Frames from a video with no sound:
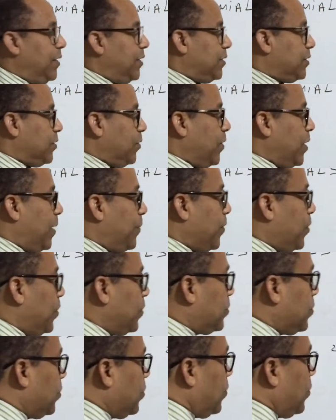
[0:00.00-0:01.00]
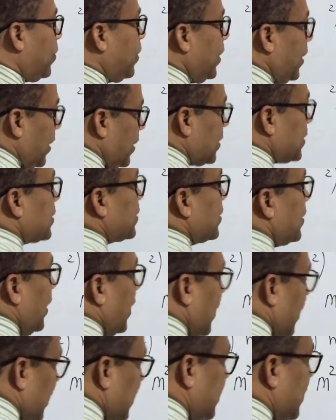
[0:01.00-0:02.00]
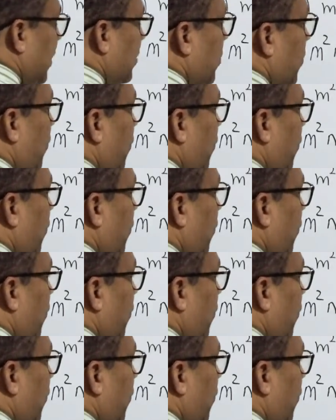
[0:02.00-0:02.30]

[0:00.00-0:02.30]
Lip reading: So what I'm going to do is, like I said